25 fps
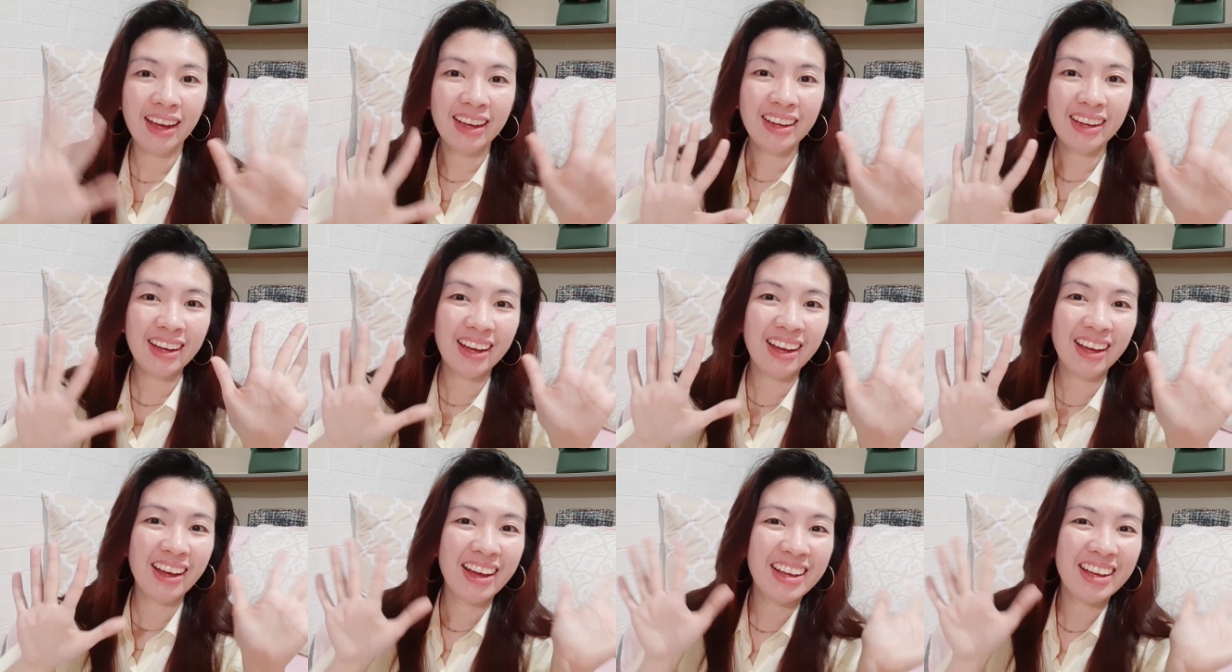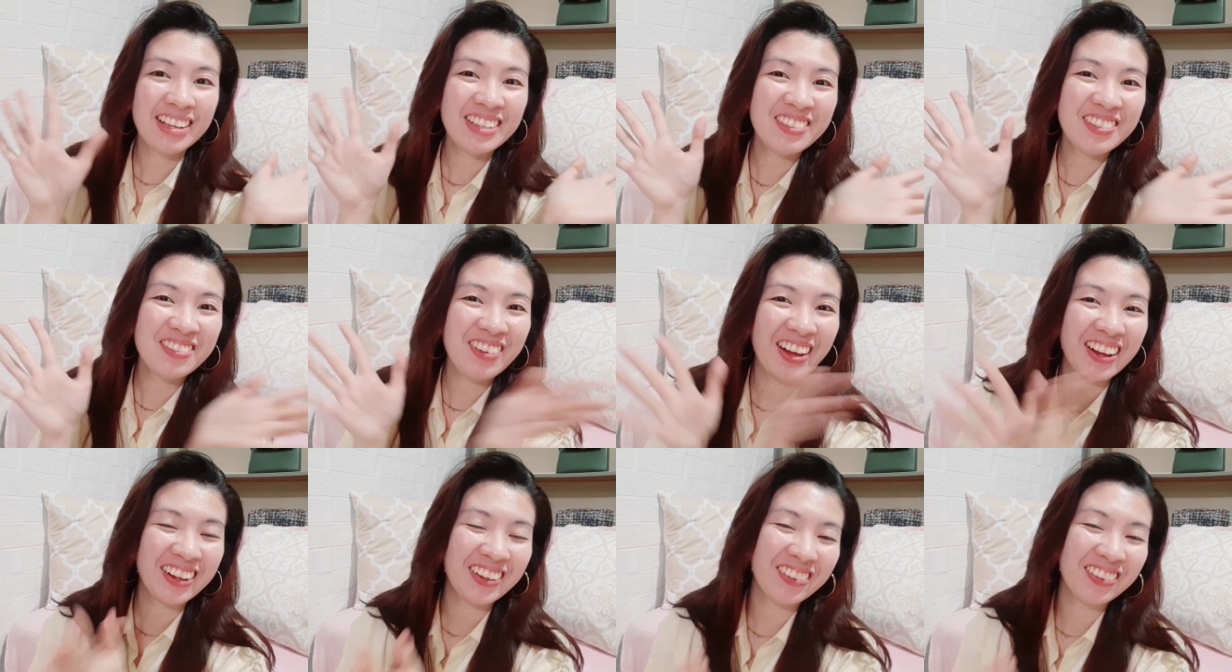guys
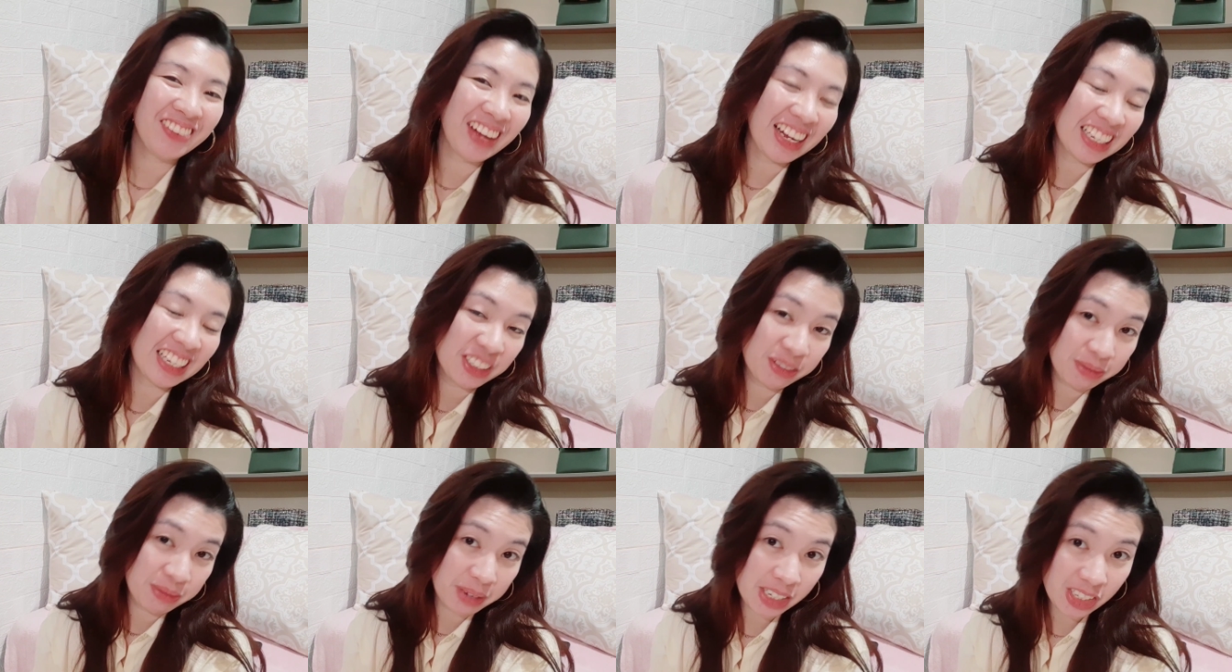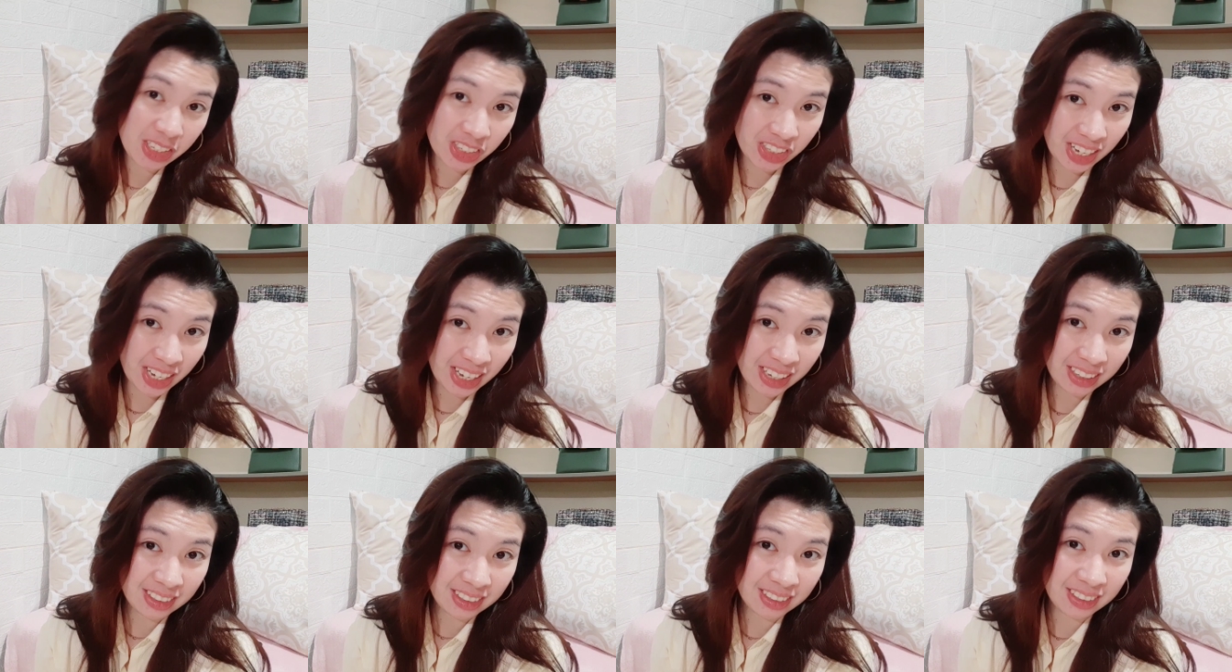welcome back to my
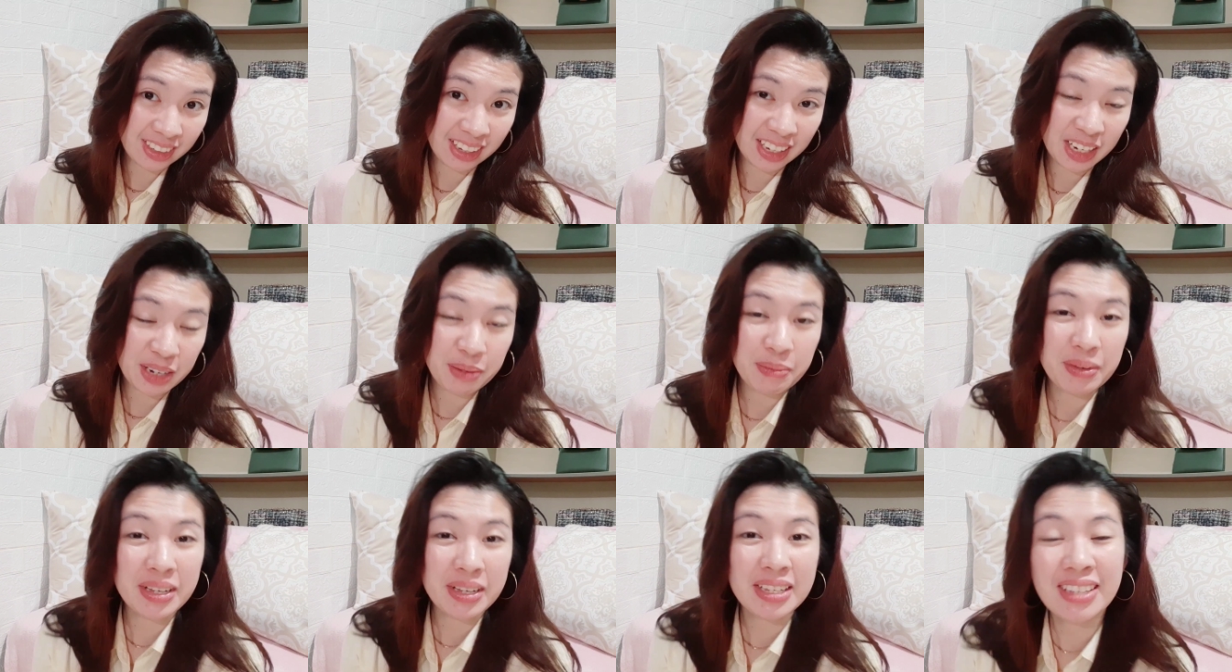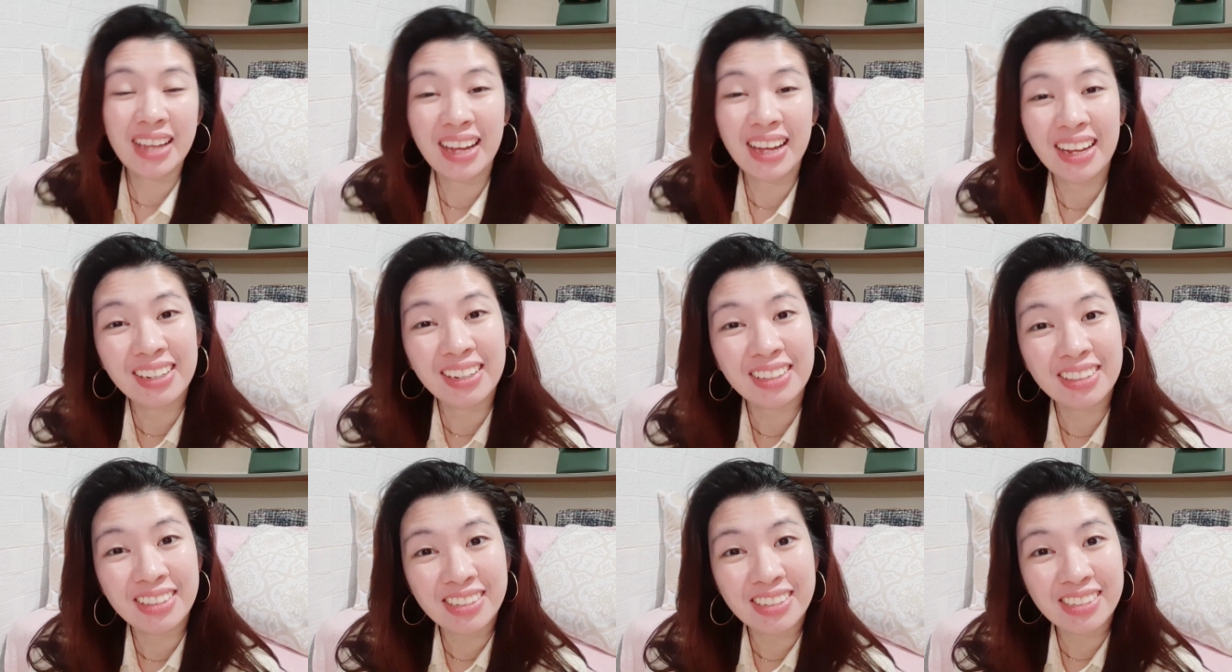channel and I'm
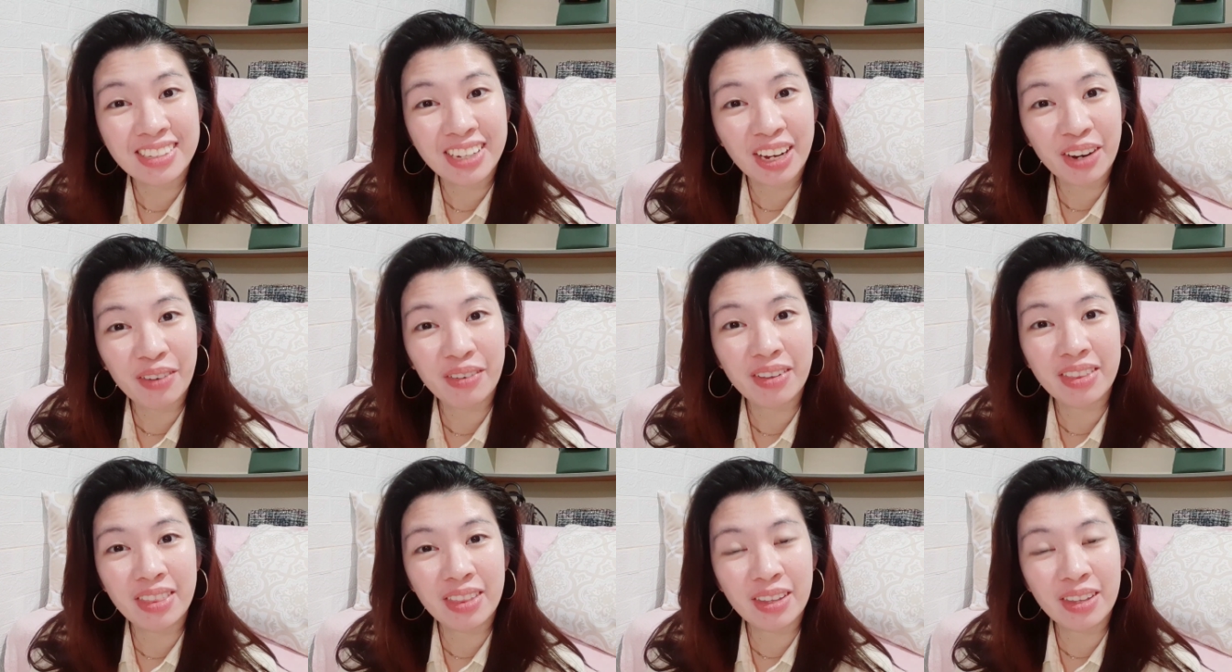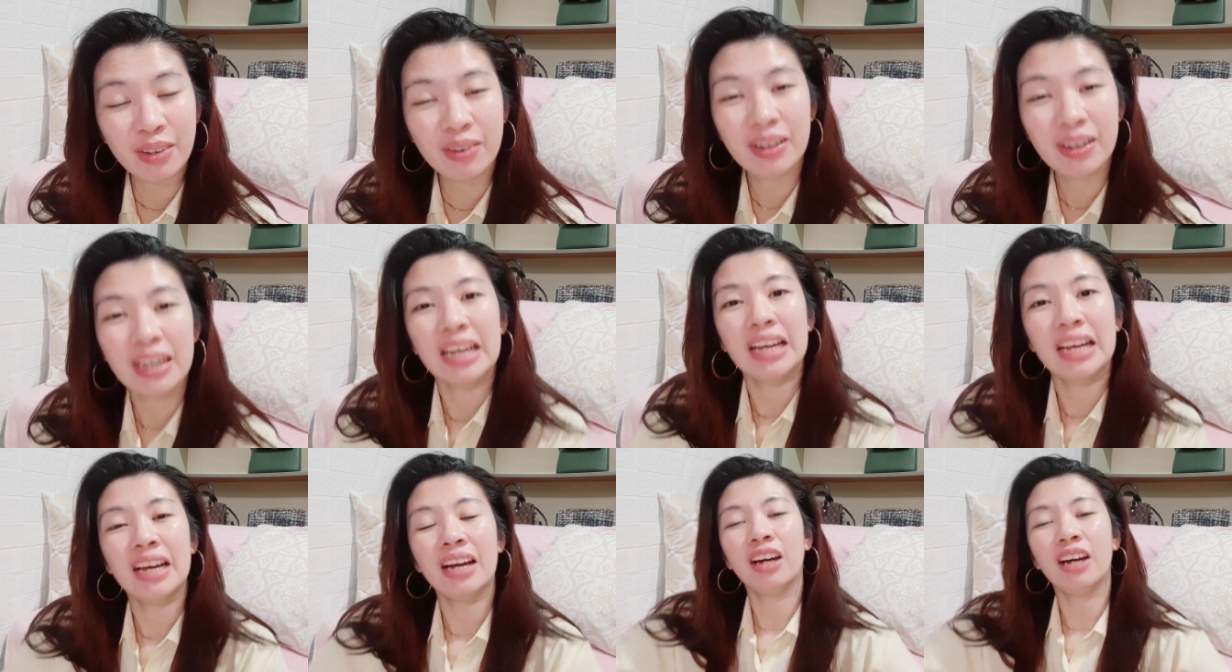excited to share with you